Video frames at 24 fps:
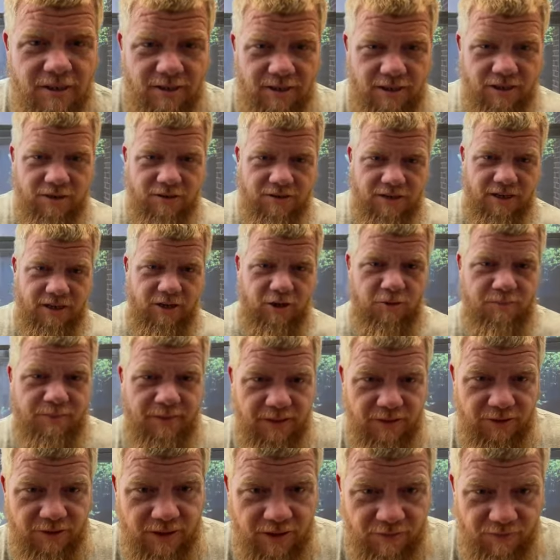Okay, hope I
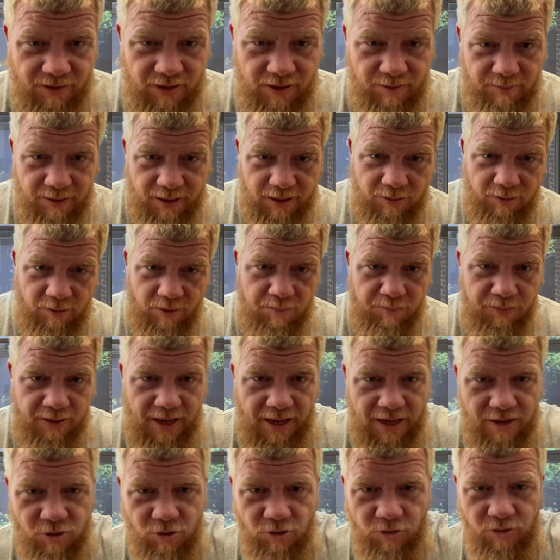don't give anybody a
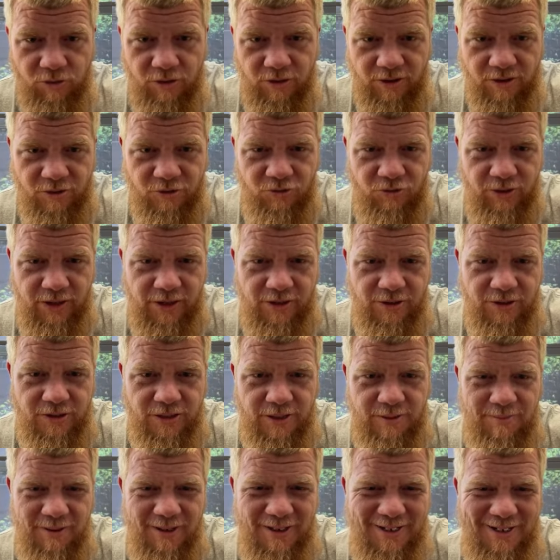whiplash or trigger
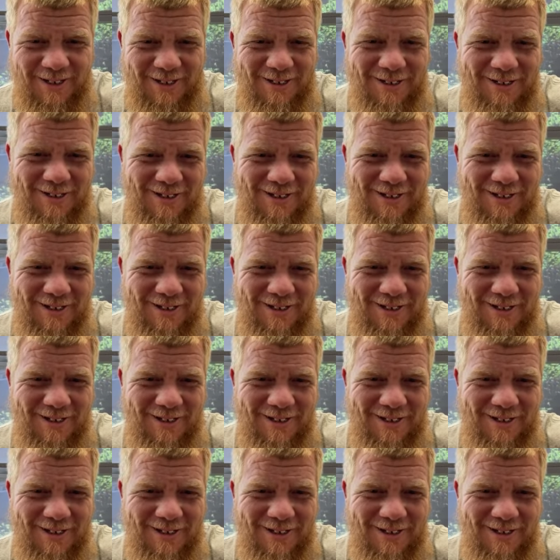somebody.